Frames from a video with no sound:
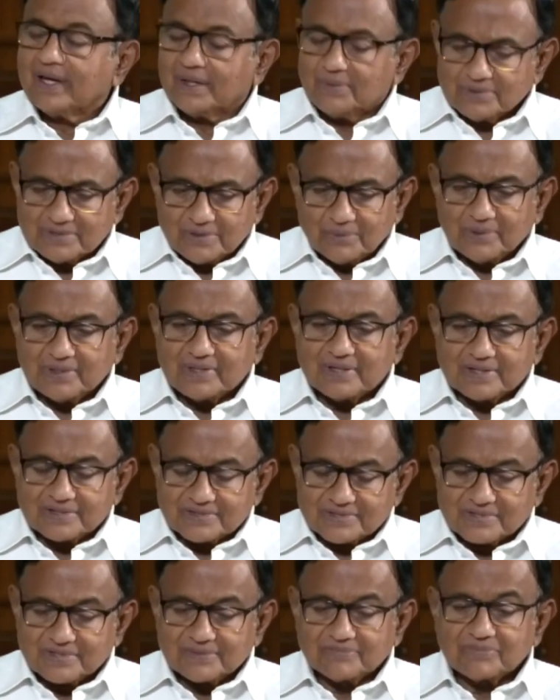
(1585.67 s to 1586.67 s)
I was a
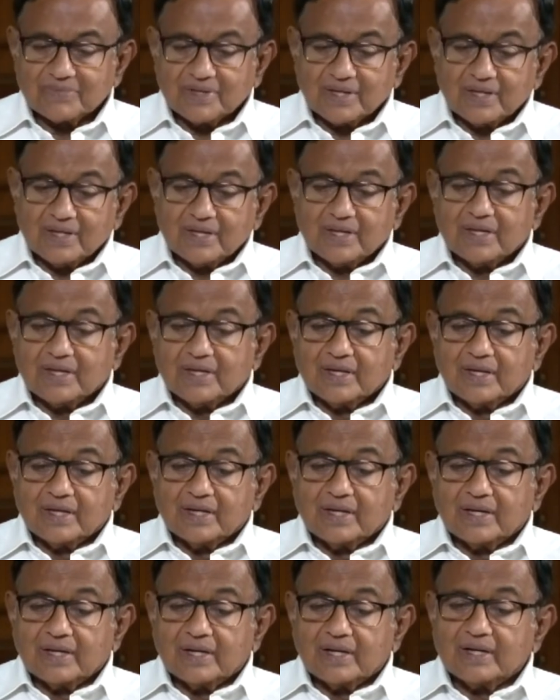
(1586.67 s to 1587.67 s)
witness.
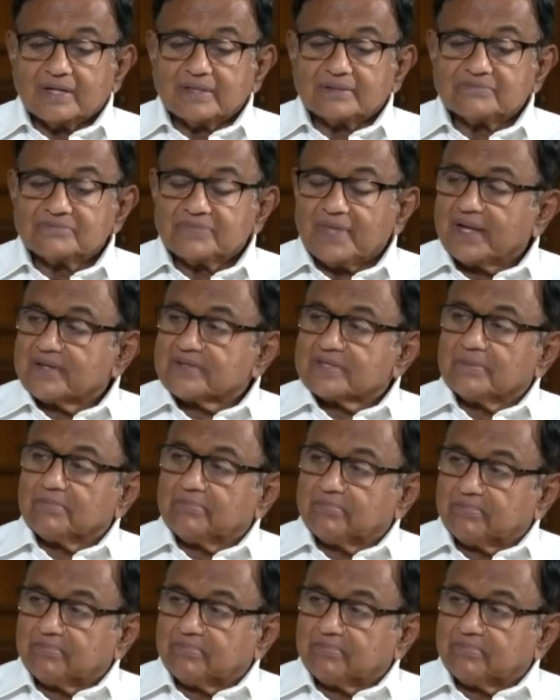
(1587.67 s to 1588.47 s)
That's a